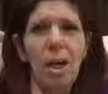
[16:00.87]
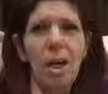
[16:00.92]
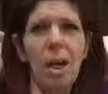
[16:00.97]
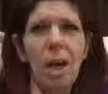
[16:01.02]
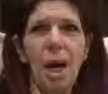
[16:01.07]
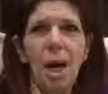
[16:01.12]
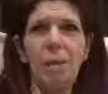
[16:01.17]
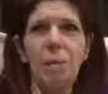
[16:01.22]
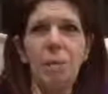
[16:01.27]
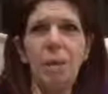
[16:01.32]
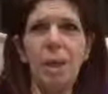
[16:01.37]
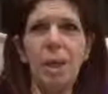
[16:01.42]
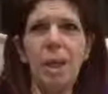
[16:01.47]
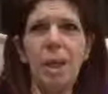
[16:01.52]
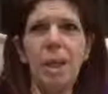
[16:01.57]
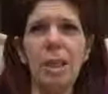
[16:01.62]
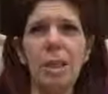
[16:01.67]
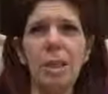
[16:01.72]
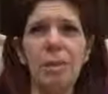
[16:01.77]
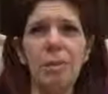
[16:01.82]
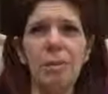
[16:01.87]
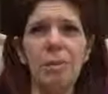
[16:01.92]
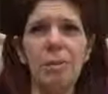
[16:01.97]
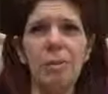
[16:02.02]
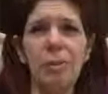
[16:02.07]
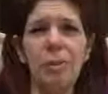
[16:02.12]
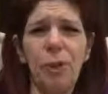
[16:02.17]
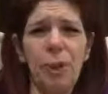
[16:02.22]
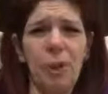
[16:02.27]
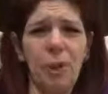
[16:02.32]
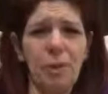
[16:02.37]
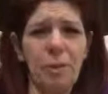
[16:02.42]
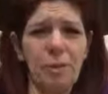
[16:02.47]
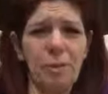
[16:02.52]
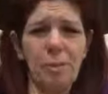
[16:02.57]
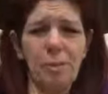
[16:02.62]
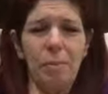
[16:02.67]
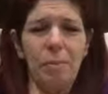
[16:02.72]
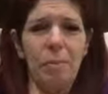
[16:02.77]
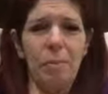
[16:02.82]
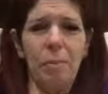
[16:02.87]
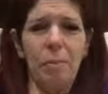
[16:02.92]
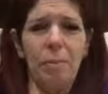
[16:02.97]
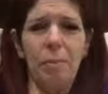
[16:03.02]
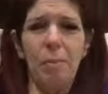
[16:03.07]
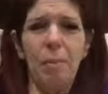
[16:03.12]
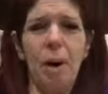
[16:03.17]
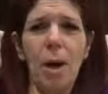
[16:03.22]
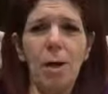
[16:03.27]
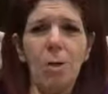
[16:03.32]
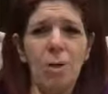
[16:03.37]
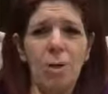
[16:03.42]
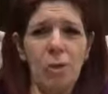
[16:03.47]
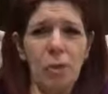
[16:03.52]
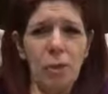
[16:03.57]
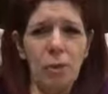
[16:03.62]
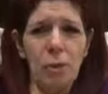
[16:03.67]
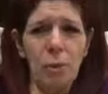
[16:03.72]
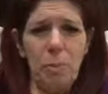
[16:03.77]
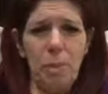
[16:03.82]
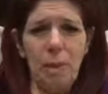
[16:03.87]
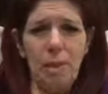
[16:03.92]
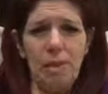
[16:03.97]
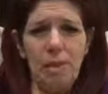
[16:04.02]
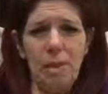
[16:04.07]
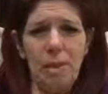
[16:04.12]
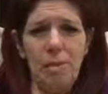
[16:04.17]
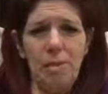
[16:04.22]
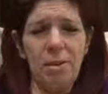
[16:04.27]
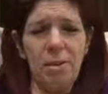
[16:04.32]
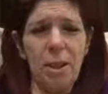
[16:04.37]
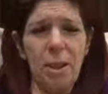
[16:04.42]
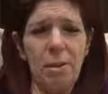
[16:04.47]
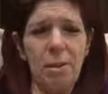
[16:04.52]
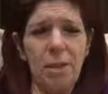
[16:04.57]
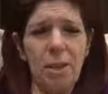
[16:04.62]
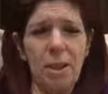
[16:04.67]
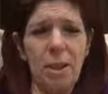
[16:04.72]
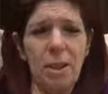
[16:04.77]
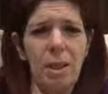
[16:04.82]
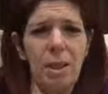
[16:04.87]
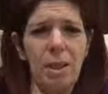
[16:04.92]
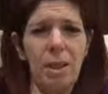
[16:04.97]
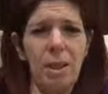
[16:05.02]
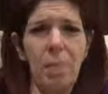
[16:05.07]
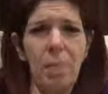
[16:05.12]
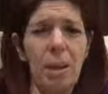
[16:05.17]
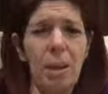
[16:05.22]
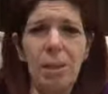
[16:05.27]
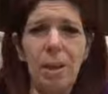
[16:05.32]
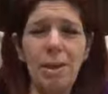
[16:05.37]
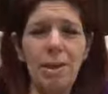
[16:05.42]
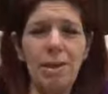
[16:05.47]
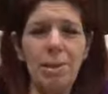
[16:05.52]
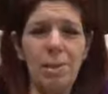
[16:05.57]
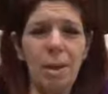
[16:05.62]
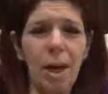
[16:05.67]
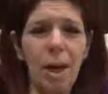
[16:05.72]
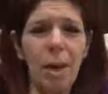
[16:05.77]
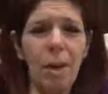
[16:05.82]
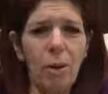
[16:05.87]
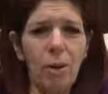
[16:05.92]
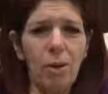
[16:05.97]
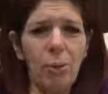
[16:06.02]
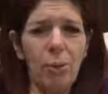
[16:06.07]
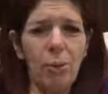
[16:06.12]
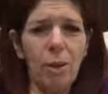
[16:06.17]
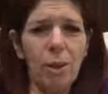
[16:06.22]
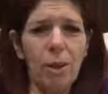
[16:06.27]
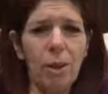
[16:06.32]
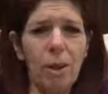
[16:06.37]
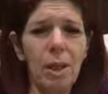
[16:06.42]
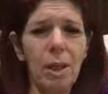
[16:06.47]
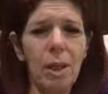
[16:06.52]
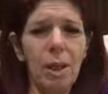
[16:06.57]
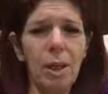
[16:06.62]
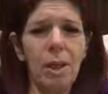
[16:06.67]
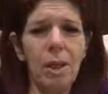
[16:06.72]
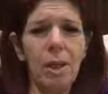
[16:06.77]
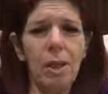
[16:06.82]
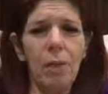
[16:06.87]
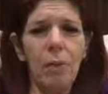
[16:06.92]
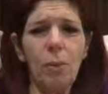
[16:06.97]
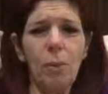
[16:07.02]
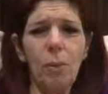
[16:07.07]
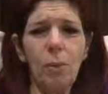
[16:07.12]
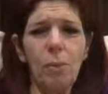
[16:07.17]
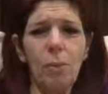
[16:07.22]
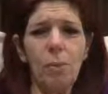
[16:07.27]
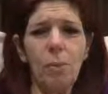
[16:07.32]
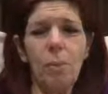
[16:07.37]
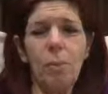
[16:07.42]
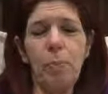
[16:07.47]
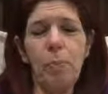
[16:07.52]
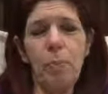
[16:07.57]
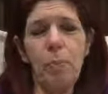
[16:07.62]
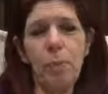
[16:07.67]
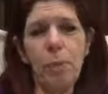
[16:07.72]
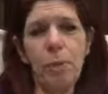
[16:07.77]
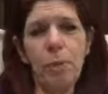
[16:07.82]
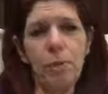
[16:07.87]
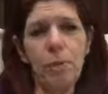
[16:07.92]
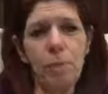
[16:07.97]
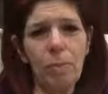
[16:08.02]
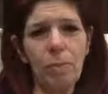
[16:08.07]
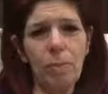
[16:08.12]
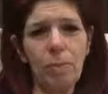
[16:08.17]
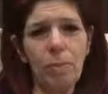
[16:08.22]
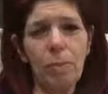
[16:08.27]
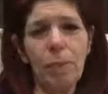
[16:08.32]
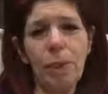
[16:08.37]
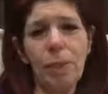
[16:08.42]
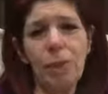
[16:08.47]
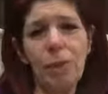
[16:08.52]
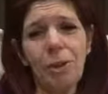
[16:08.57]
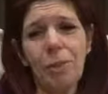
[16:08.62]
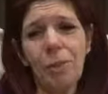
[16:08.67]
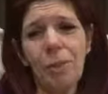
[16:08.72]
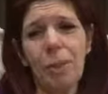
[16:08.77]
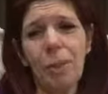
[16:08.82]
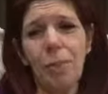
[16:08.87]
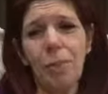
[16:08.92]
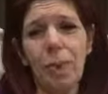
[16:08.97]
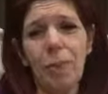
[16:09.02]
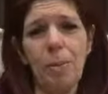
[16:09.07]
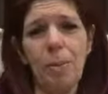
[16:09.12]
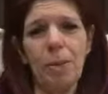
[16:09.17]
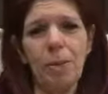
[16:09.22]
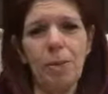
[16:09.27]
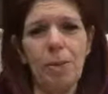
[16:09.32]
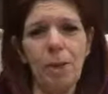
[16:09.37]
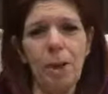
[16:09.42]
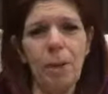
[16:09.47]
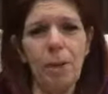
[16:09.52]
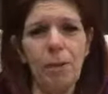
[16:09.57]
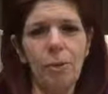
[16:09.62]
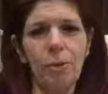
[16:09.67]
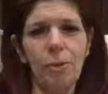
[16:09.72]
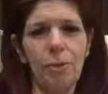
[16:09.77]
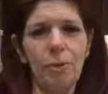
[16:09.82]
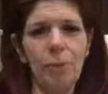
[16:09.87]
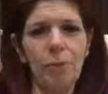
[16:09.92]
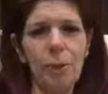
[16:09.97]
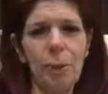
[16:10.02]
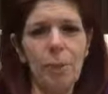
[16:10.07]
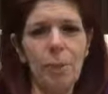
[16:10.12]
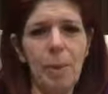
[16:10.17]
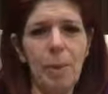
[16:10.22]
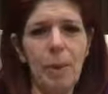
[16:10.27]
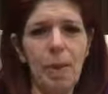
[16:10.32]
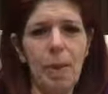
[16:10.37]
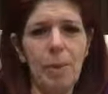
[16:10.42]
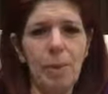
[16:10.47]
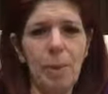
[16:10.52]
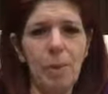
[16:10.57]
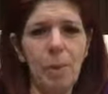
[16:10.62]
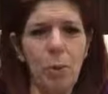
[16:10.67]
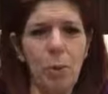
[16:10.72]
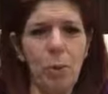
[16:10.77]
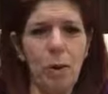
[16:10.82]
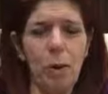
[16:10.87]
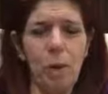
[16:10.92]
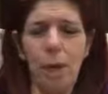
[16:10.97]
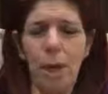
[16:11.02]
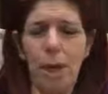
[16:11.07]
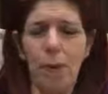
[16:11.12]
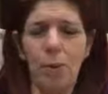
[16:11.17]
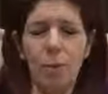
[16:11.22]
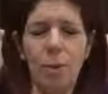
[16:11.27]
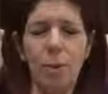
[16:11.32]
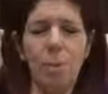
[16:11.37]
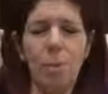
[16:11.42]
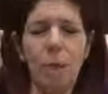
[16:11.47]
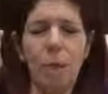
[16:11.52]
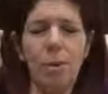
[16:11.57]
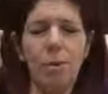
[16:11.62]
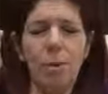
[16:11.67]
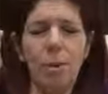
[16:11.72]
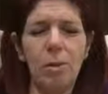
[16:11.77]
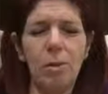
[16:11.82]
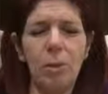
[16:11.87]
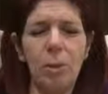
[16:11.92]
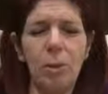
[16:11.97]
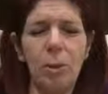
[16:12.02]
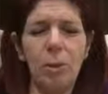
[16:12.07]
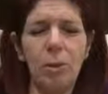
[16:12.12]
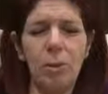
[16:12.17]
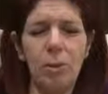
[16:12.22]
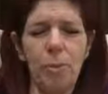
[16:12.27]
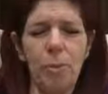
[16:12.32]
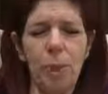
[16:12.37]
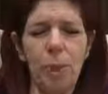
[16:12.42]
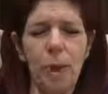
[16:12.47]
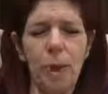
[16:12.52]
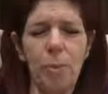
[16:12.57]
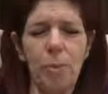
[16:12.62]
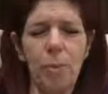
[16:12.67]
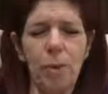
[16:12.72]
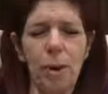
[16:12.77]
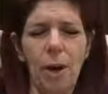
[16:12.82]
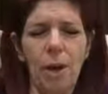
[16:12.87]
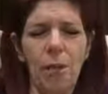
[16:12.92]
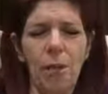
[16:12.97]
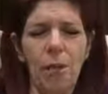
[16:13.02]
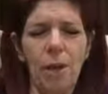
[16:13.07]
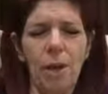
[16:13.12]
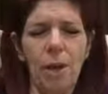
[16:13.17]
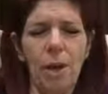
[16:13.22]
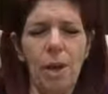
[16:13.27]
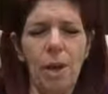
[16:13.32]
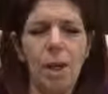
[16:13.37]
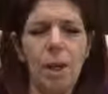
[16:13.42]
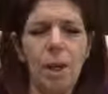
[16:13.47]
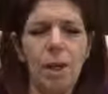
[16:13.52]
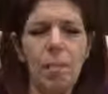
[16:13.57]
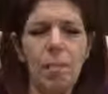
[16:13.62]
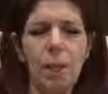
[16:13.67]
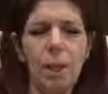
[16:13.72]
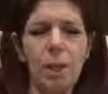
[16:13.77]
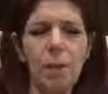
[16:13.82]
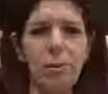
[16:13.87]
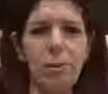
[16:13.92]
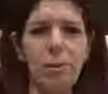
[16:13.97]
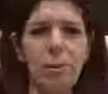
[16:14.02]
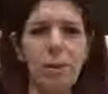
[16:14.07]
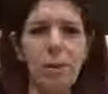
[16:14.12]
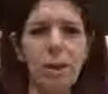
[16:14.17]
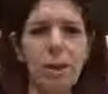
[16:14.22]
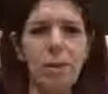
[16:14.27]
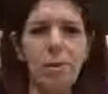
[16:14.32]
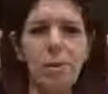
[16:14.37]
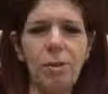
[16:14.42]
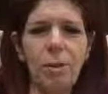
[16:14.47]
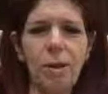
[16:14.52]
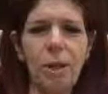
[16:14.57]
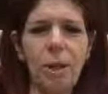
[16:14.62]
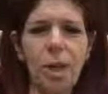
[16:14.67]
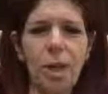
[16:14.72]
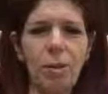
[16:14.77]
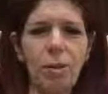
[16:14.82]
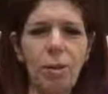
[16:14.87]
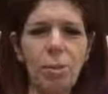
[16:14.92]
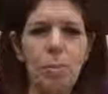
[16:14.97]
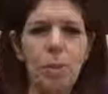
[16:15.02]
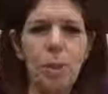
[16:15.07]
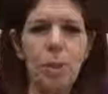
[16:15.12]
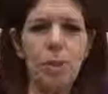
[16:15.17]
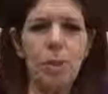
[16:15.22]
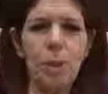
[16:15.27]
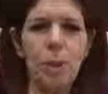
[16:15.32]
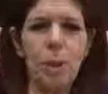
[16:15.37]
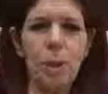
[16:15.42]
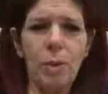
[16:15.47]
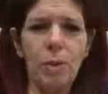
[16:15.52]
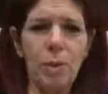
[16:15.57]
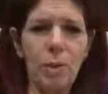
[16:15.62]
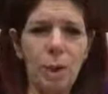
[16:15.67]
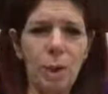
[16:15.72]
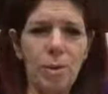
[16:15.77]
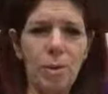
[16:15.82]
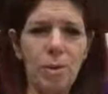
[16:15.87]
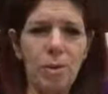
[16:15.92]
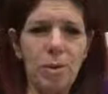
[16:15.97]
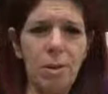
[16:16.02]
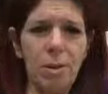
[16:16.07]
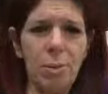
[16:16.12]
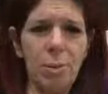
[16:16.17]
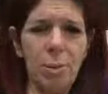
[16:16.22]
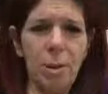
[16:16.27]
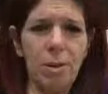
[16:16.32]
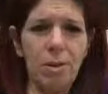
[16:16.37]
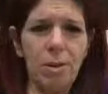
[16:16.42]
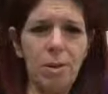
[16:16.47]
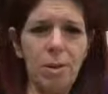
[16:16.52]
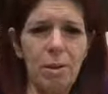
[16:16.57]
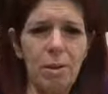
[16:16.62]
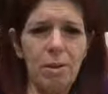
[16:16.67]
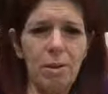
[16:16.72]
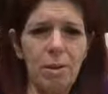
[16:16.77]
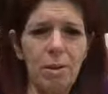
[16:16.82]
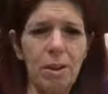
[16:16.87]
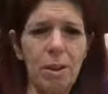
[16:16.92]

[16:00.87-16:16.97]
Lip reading: I'm running this freaking monster of a business. I mean, by myself. Well, it's really by myself. I mean, I have a board. I have an amazing board from a nonprofit, but it's the entrepreneur that runs the business.